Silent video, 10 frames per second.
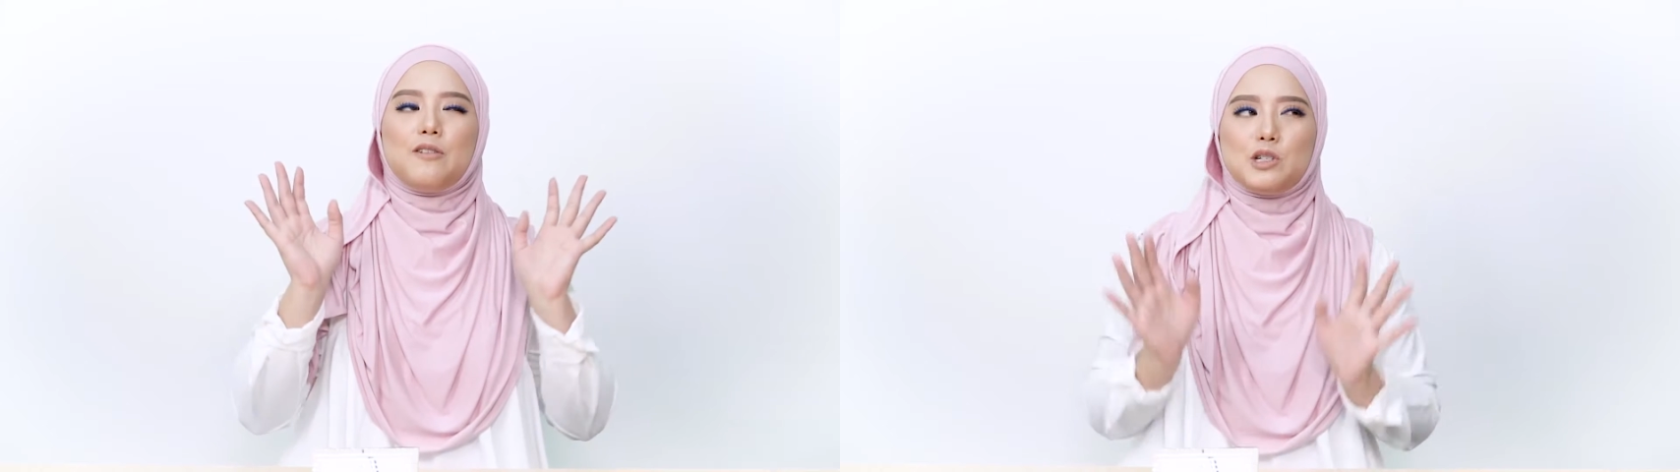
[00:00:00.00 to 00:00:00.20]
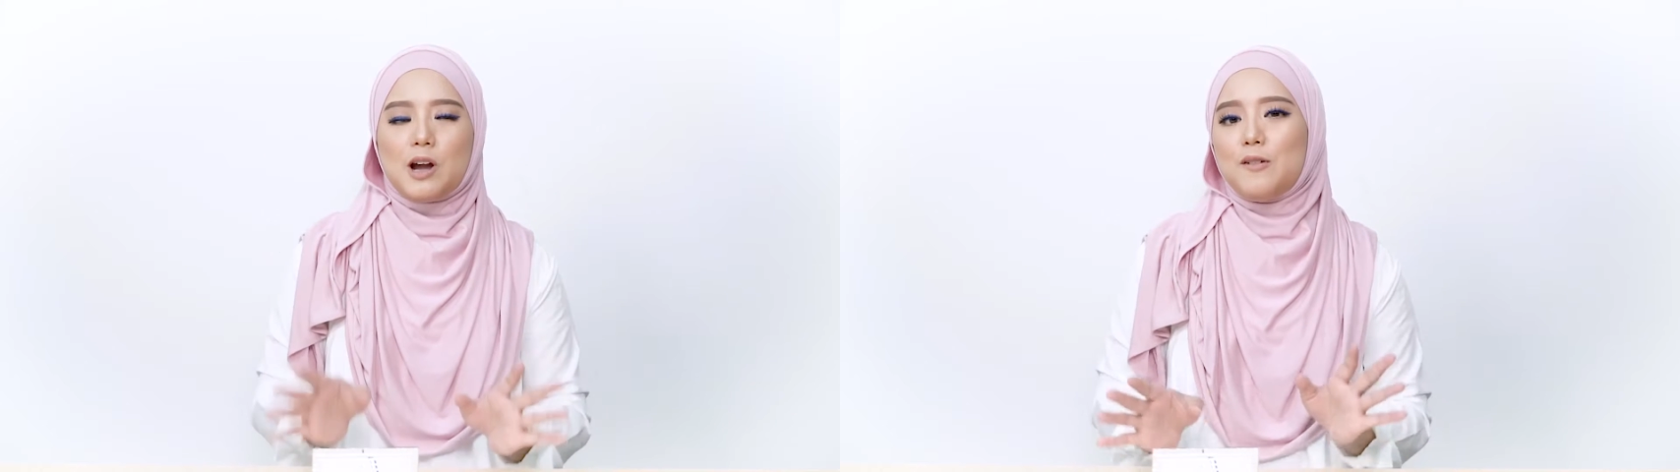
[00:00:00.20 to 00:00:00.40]

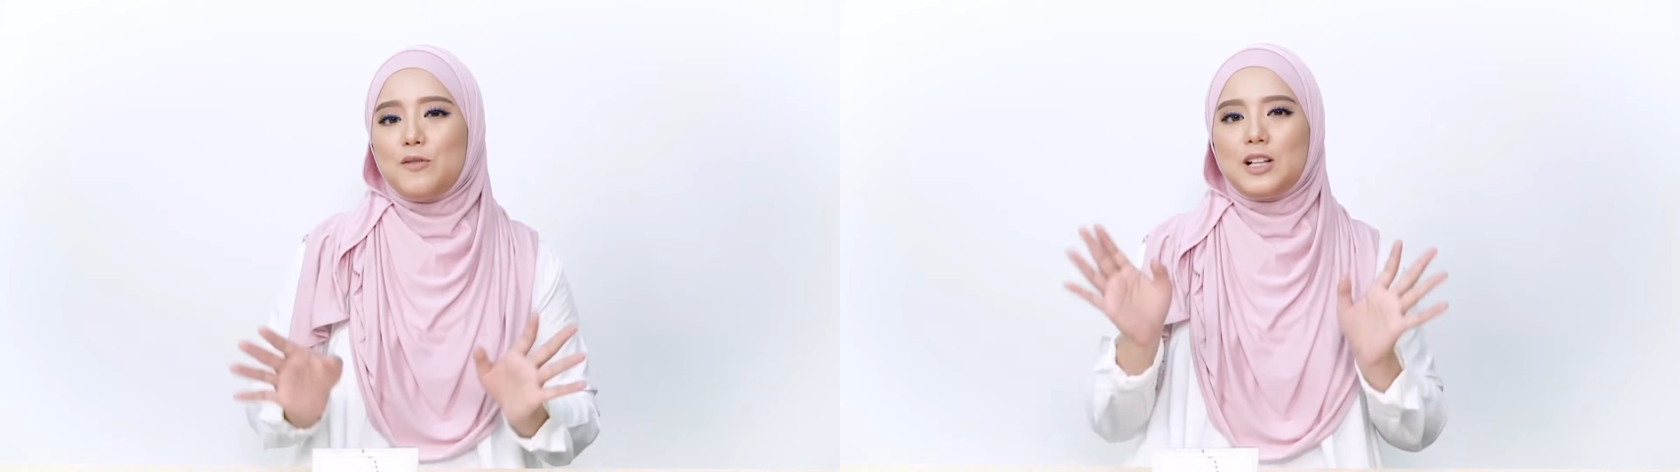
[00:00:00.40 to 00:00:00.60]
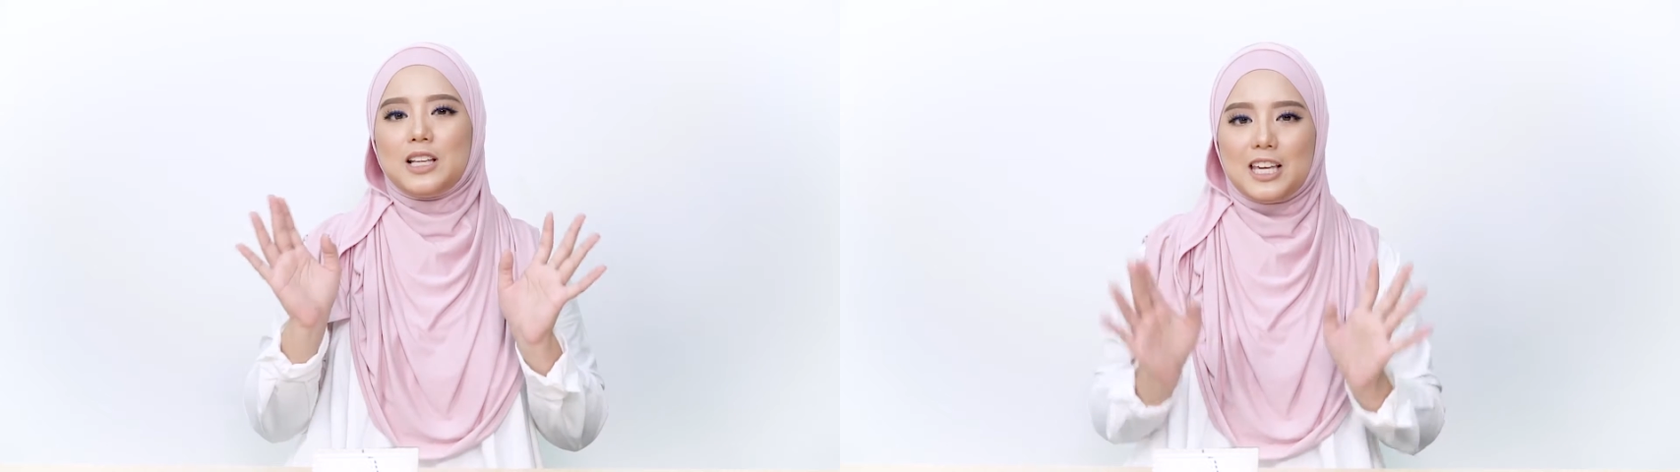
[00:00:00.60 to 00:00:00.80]

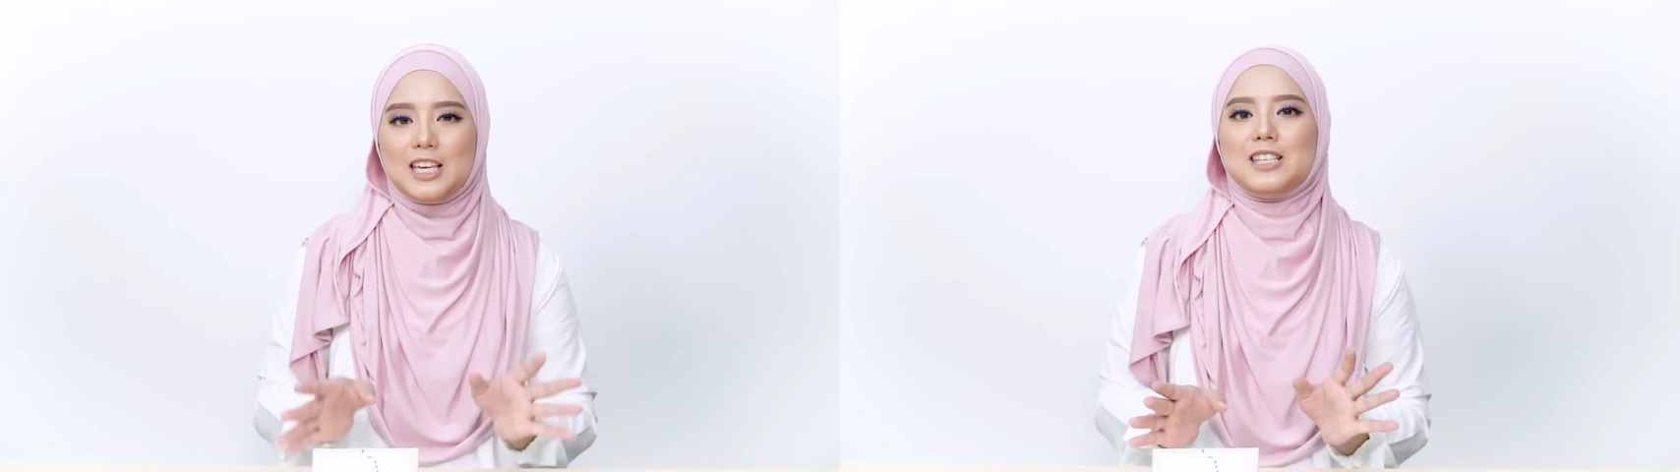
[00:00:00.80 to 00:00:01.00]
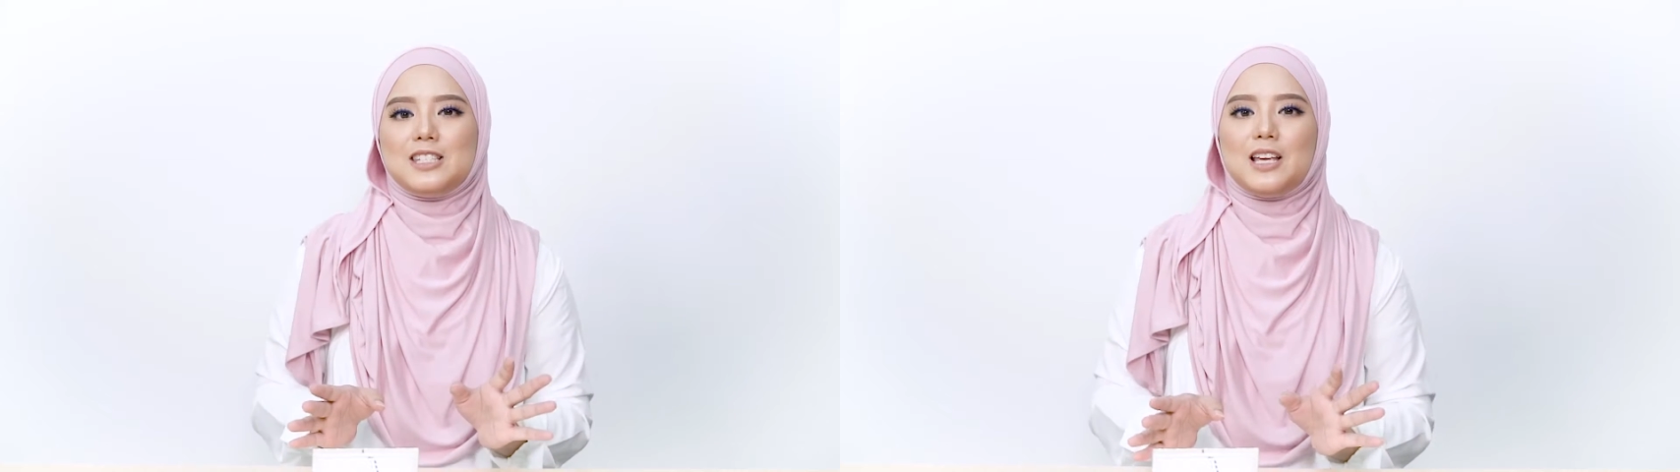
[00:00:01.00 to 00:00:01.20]
travel
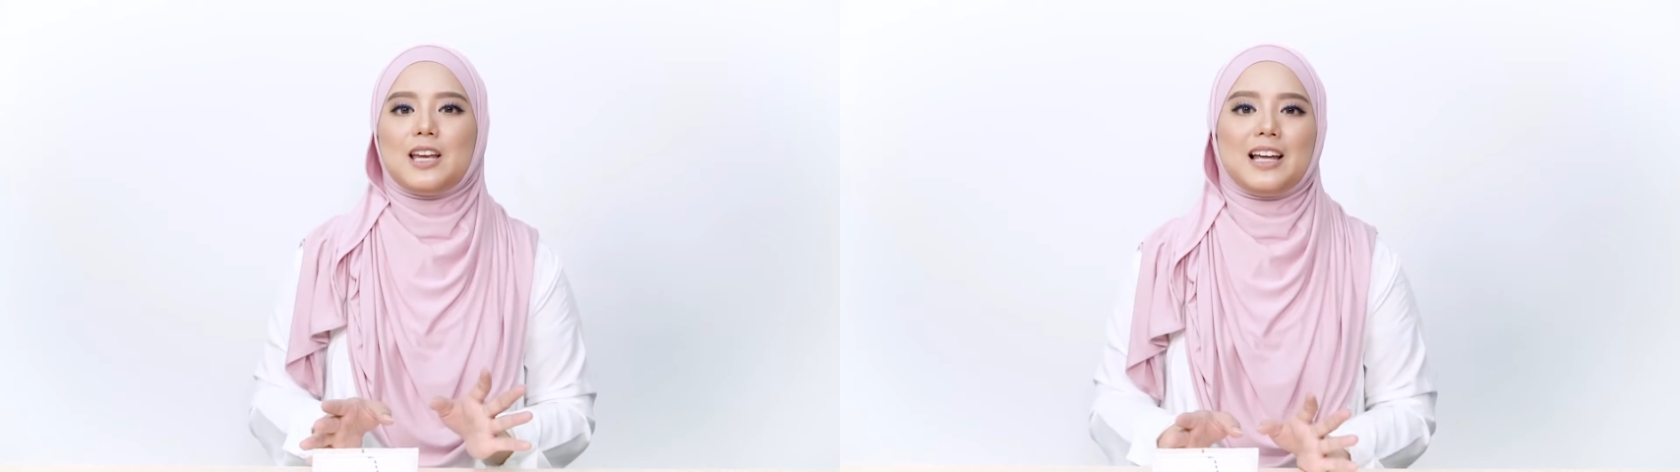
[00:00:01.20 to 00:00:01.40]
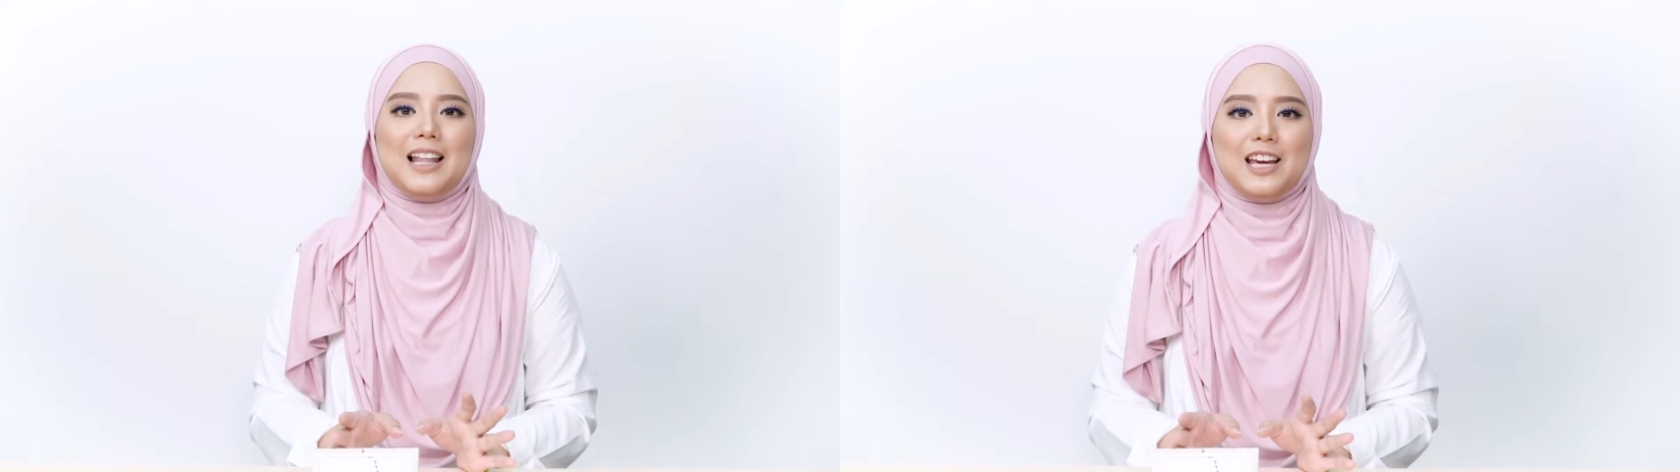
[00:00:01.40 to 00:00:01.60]
easy
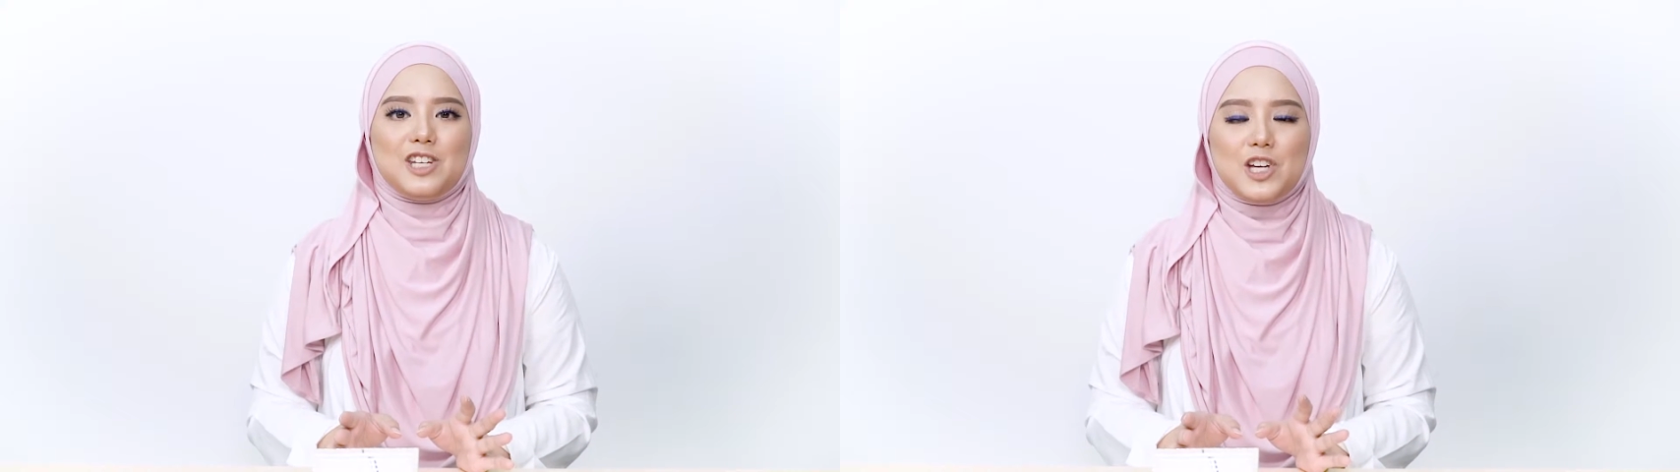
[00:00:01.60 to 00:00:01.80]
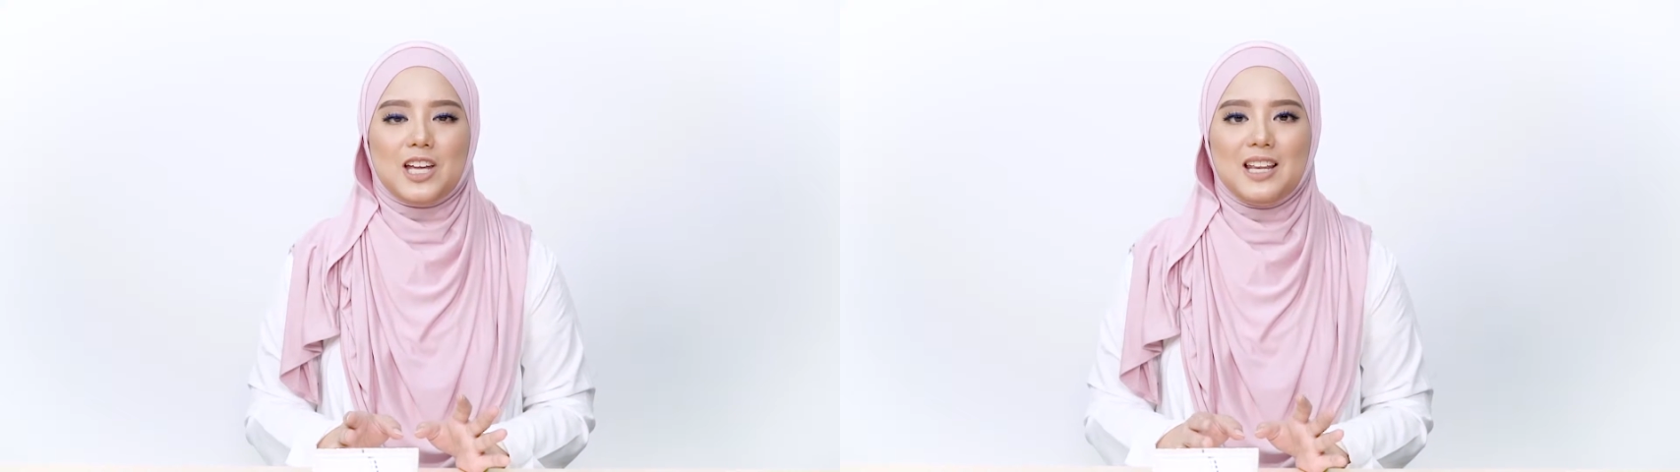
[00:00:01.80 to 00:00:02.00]

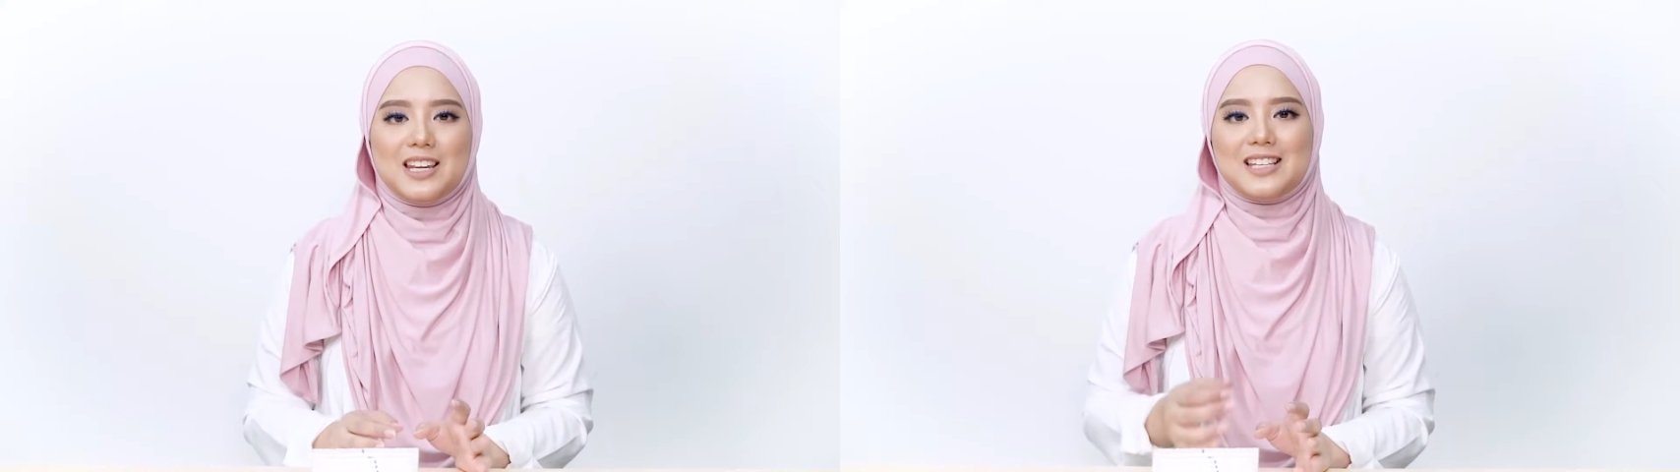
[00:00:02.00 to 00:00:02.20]
collection.